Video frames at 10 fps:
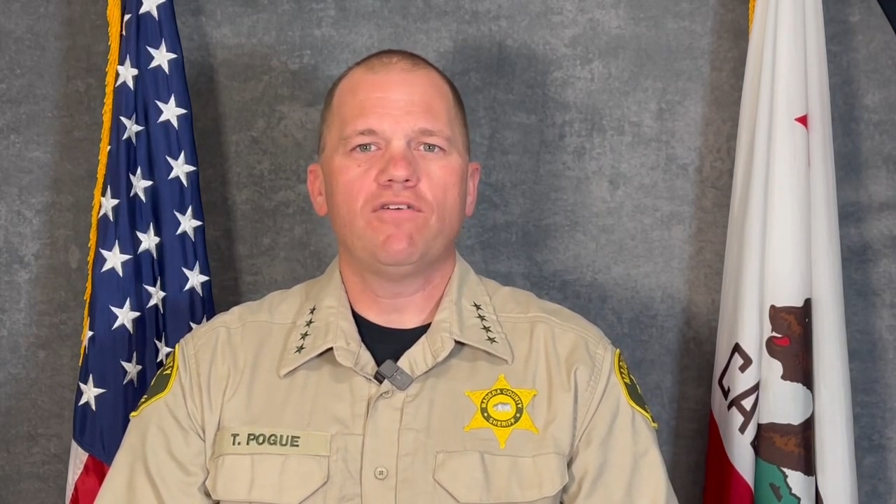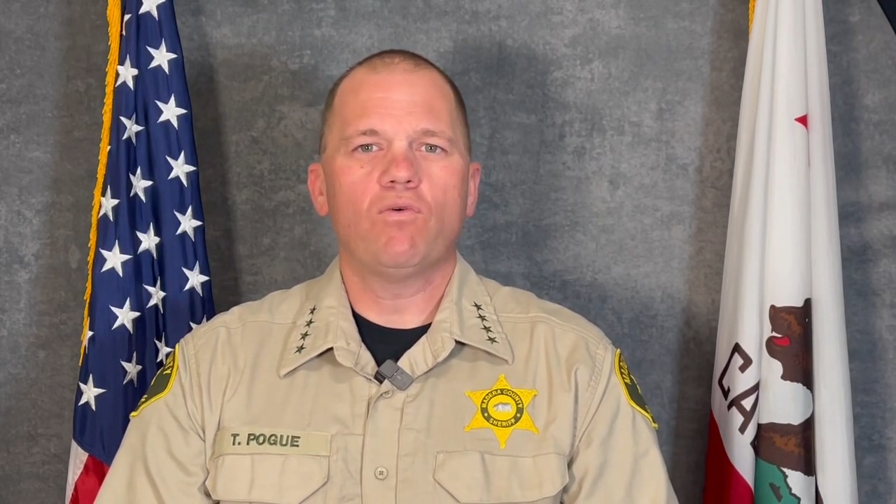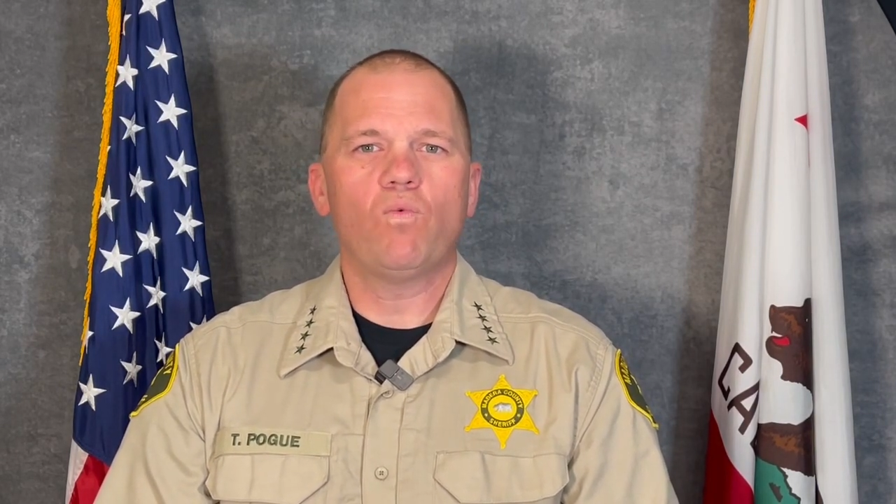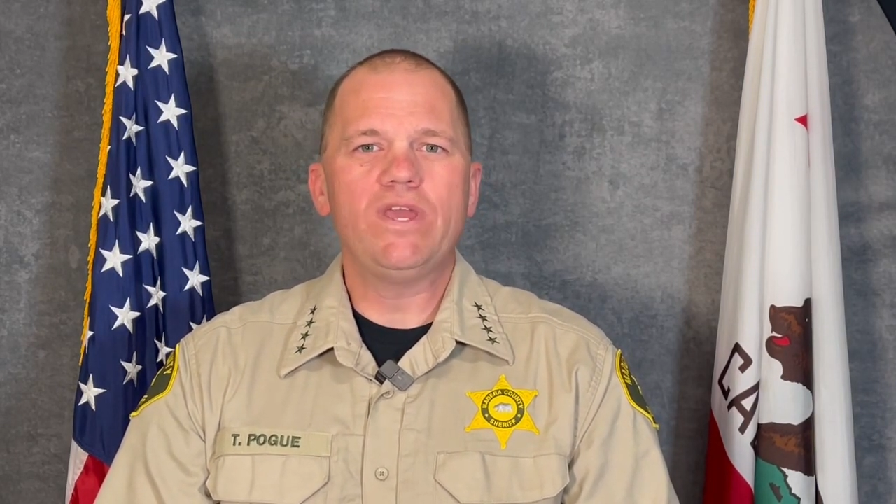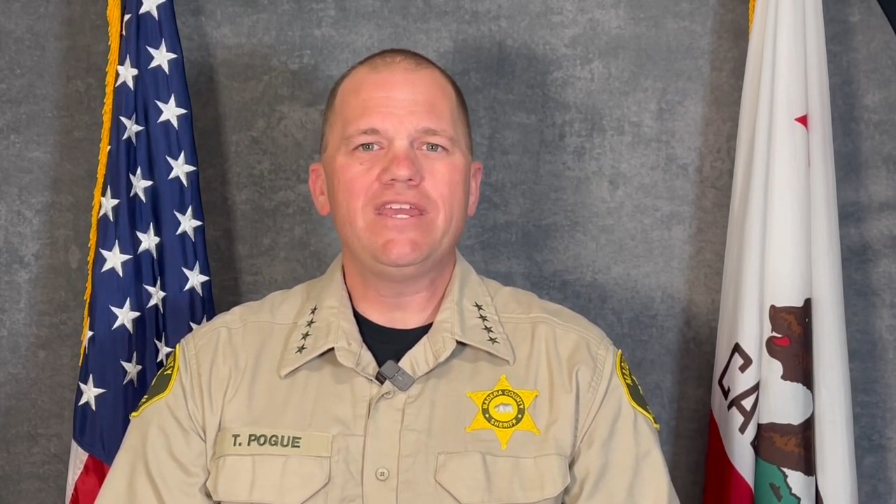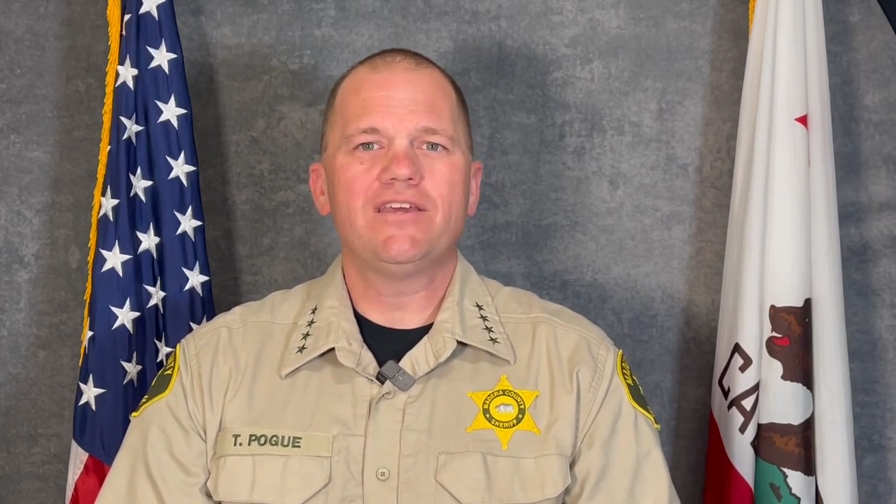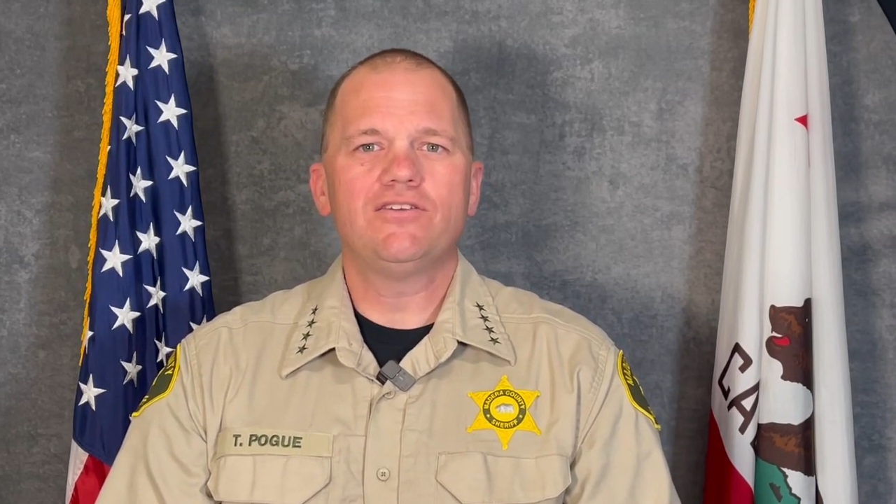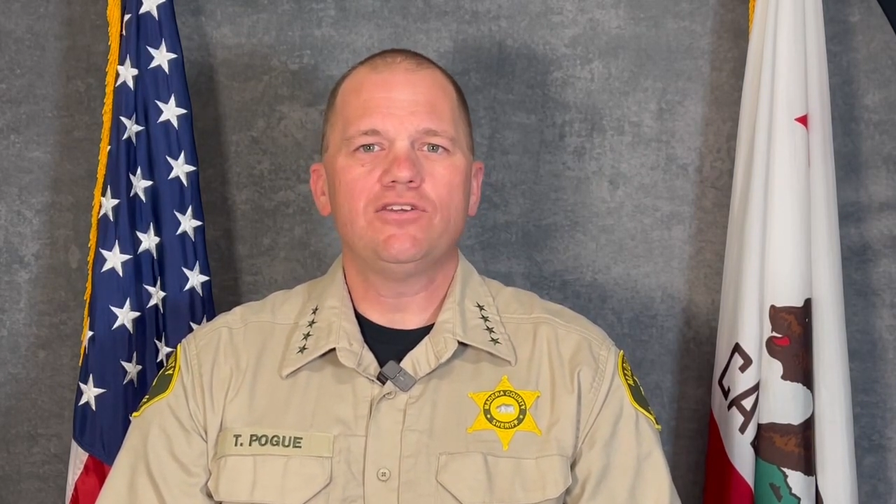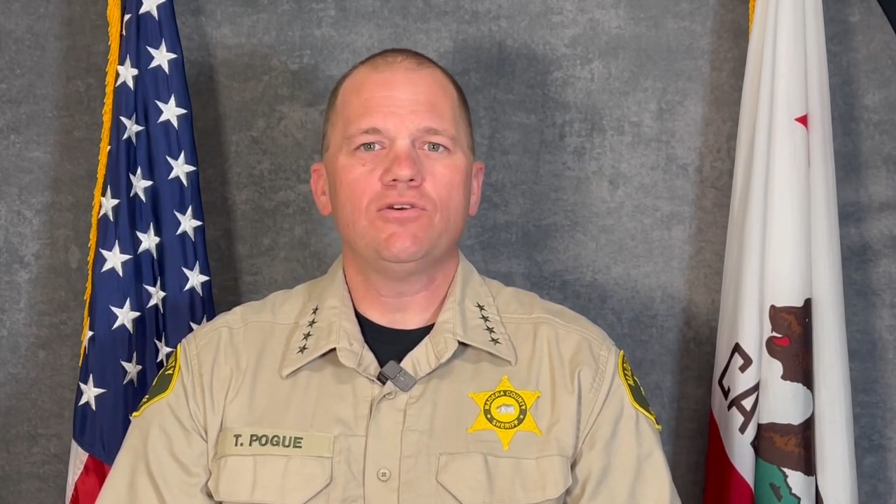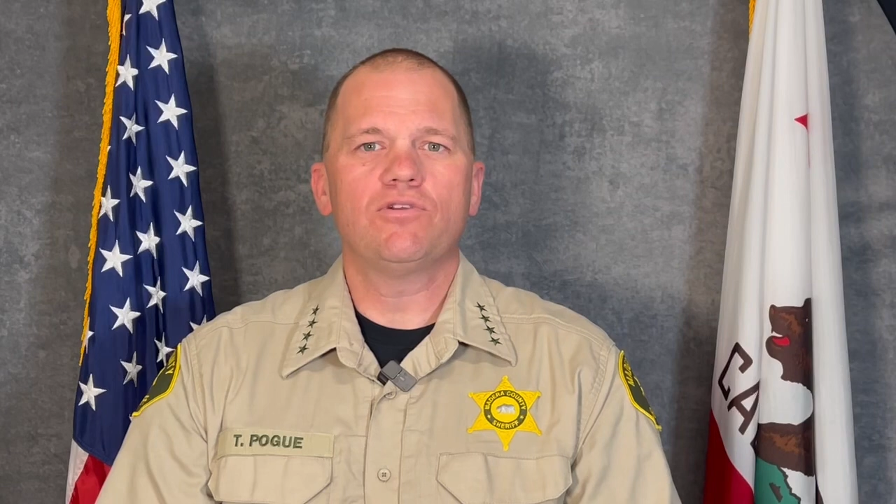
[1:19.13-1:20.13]
what we
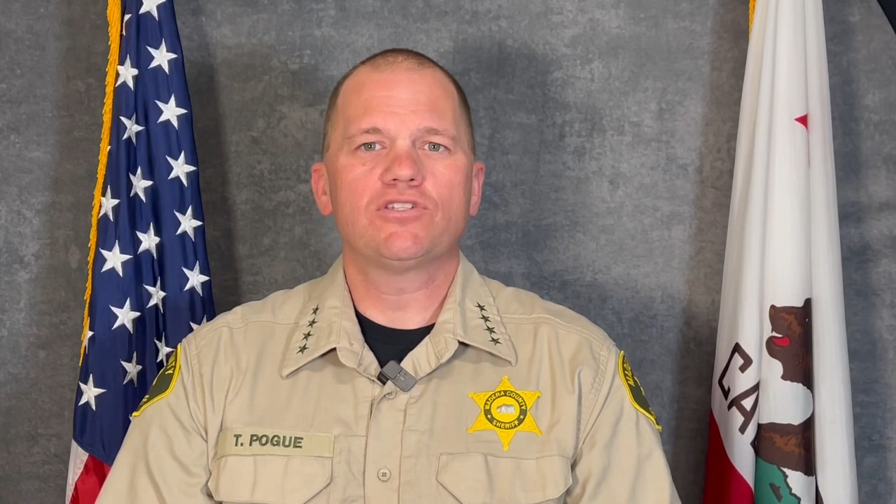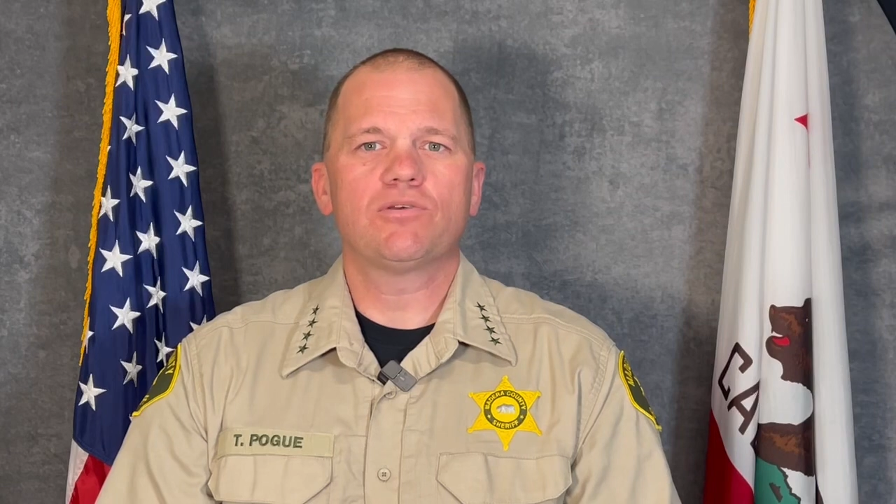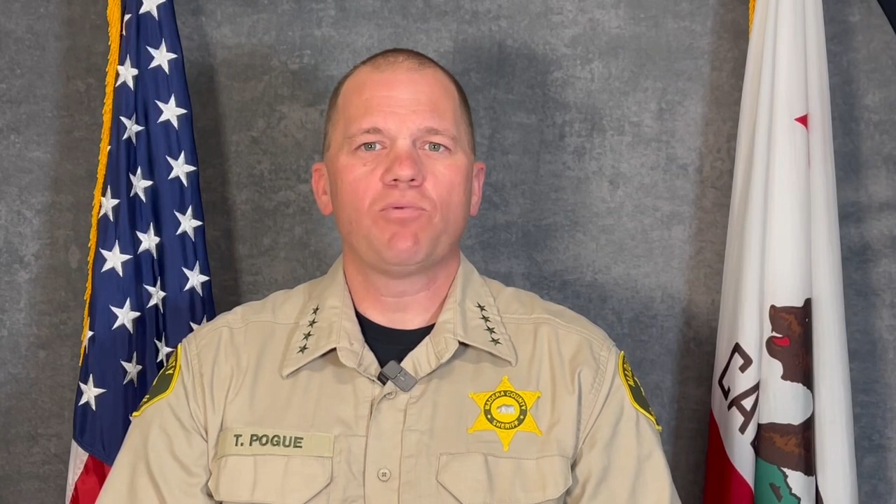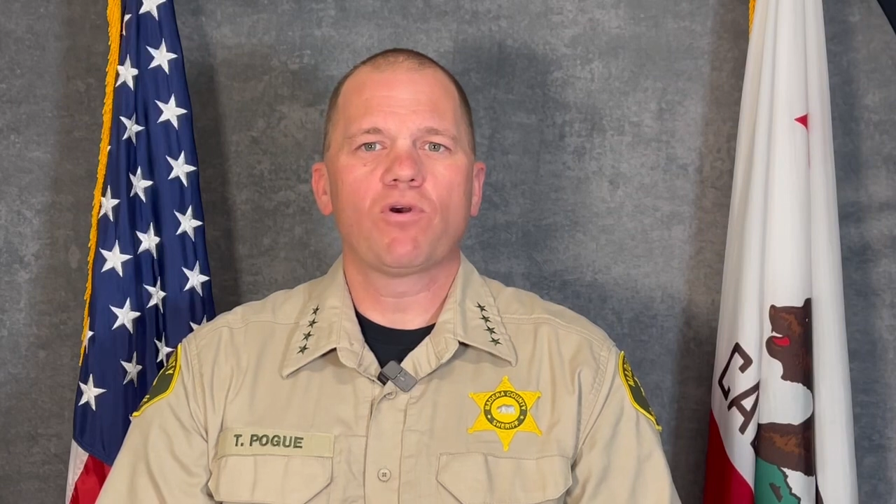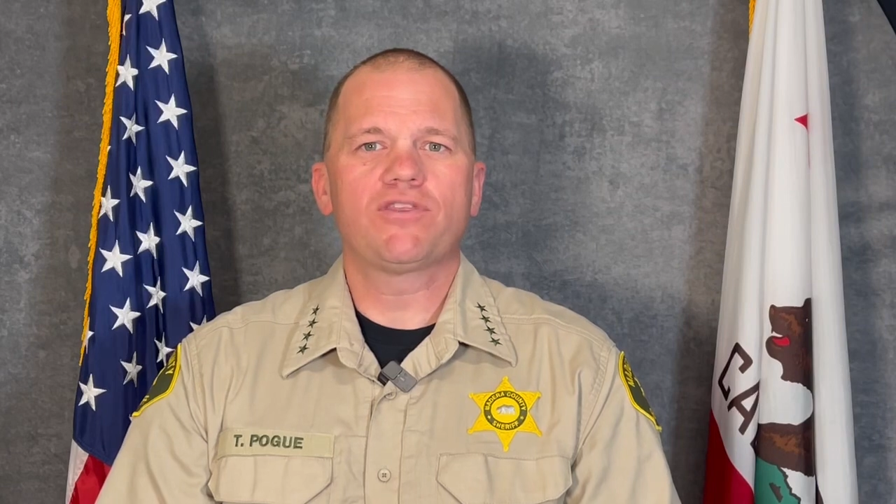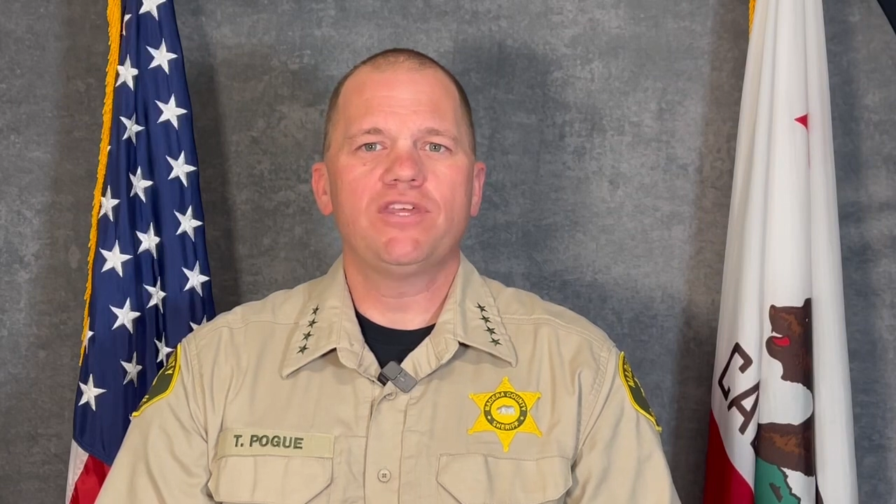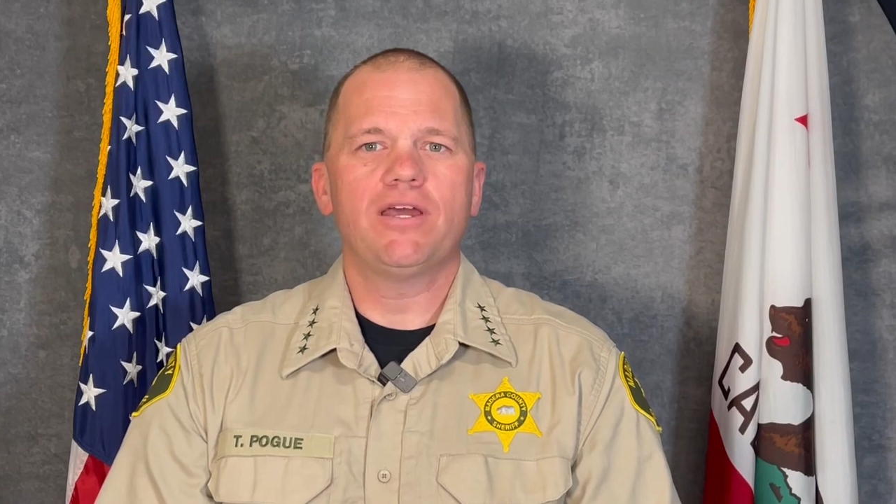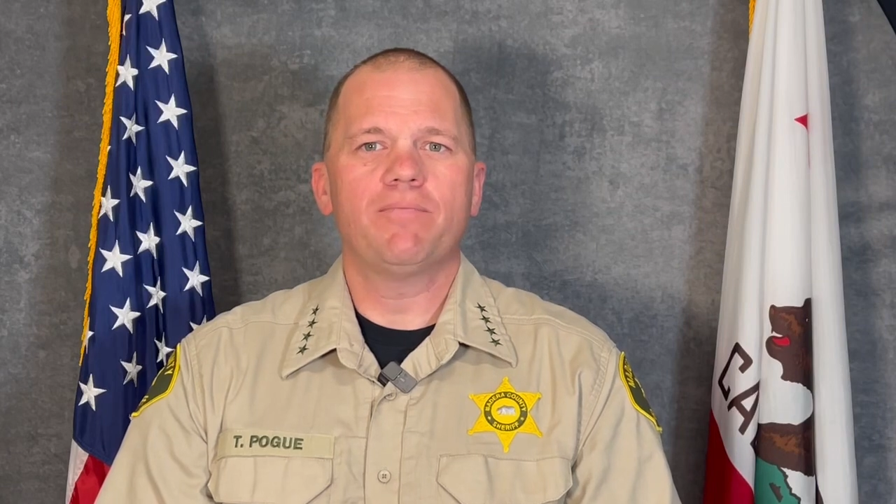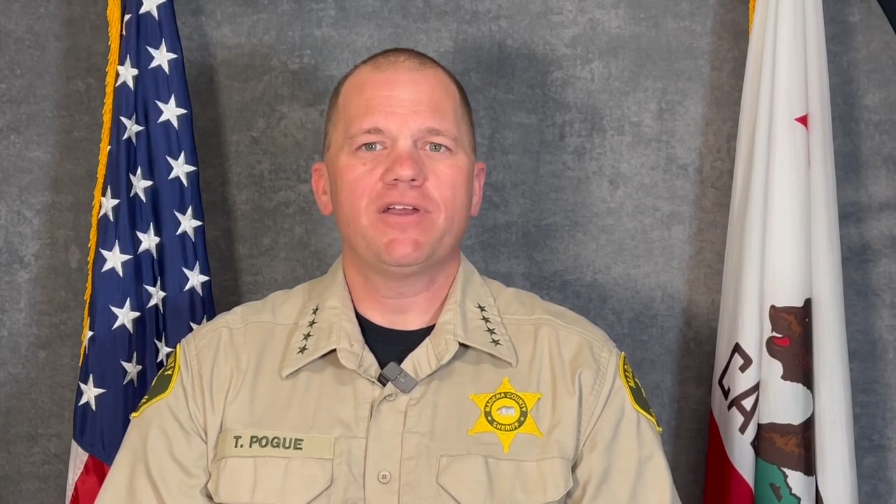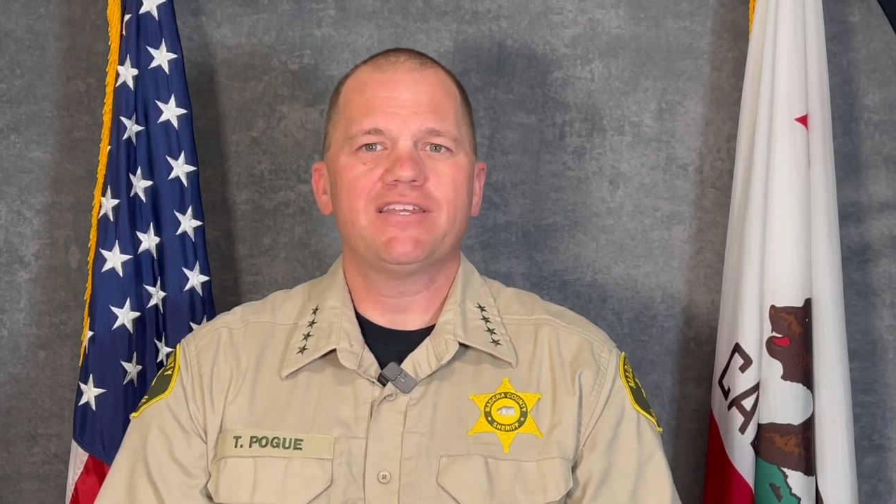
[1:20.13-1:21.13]
can do to support them